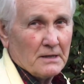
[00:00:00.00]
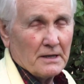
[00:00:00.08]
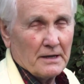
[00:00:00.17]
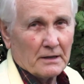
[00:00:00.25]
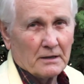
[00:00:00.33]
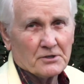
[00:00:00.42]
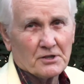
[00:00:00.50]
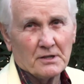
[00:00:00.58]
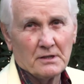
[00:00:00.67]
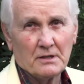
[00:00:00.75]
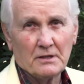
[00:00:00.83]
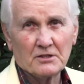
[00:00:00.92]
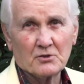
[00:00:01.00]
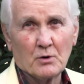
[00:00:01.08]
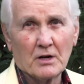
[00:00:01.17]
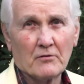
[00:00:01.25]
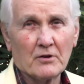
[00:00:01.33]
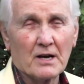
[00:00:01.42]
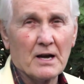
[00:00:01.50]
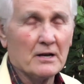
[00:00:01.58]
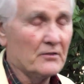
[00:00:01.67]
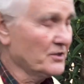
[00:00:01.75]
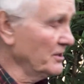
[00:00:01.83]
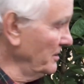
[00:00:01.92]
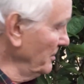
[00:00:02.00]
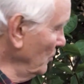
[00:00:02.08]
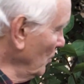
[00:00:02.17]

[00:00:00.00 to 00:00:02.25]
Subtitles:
English teas, whatever kind of tea you